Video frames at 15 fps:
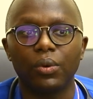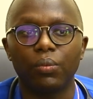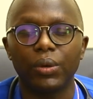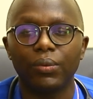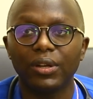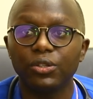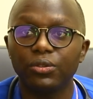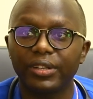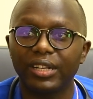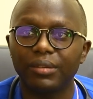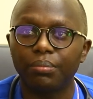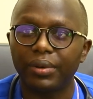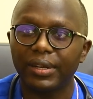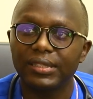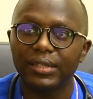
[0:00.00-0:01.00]
We want to
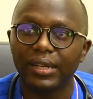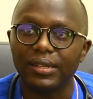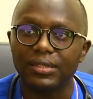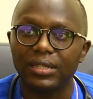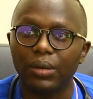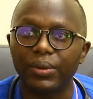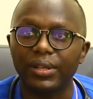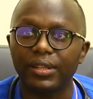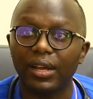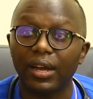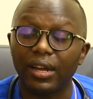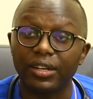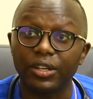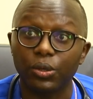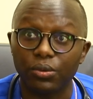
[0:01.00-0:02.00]
get breast cancer when
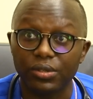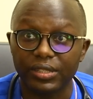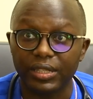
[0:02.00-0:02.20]
there are no